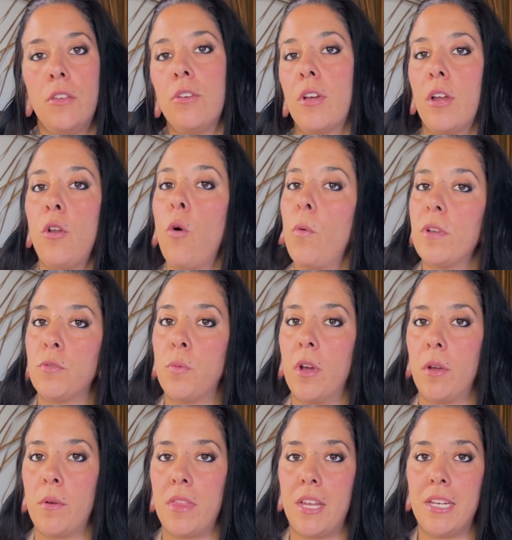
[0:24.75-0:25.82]
you can always
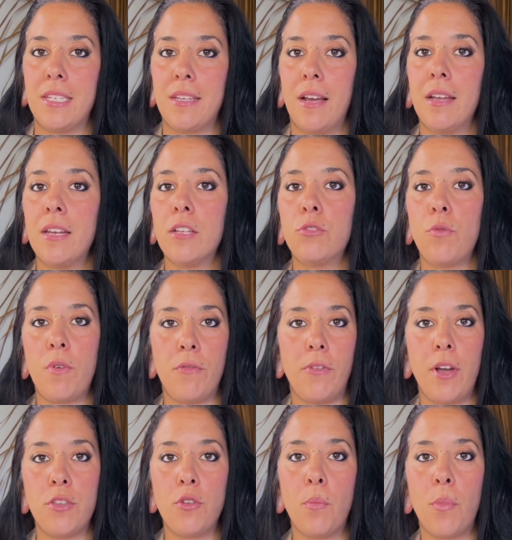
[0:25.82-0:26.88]
work with a designer to
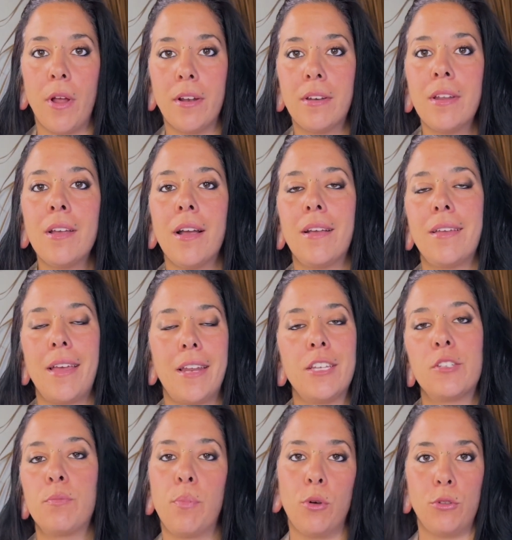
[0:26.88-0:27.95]
refine your branding and get it
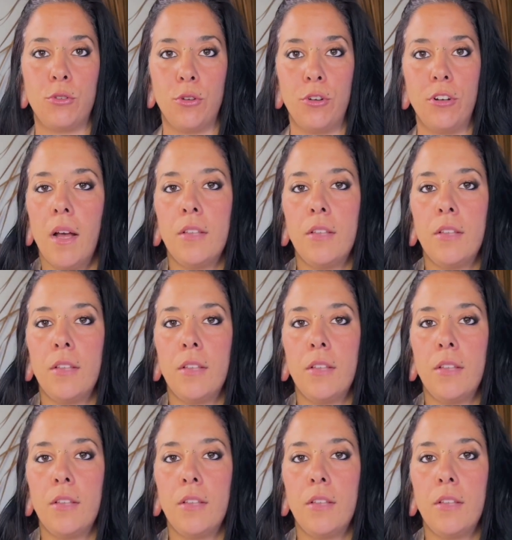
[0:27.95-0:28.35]
spot on.